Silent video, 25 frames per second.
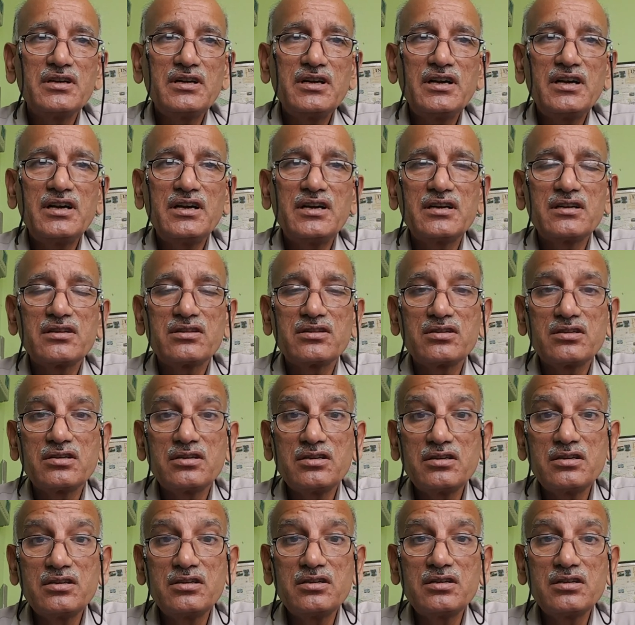And
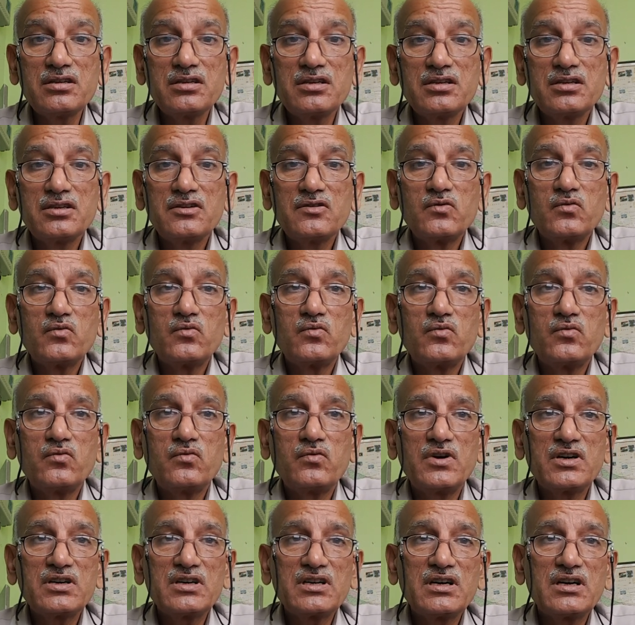third,
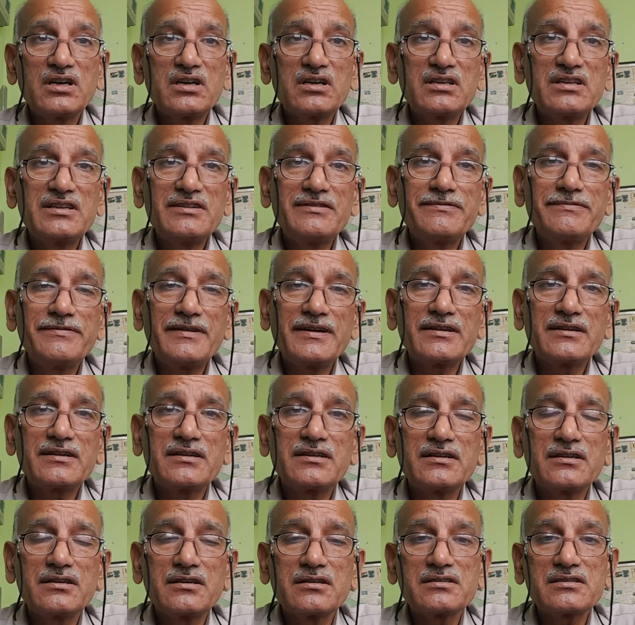what are the
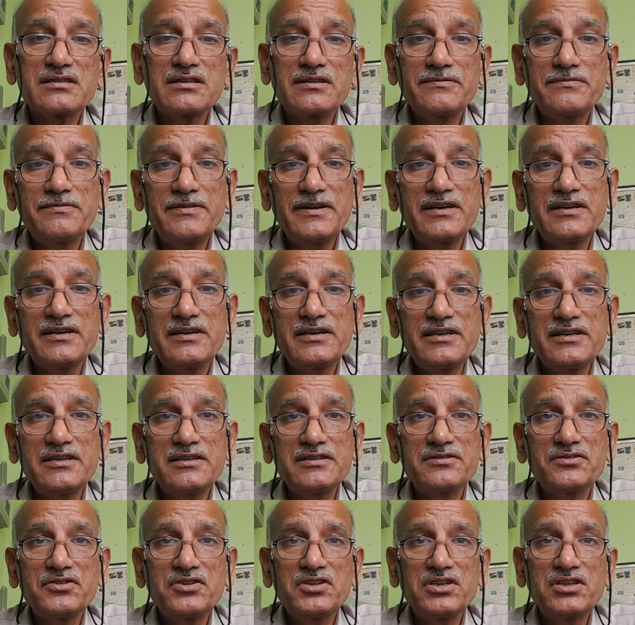factors
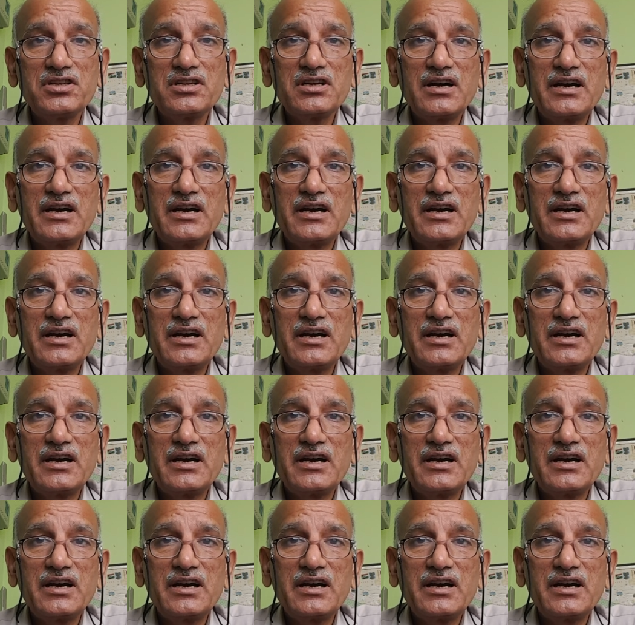affecting the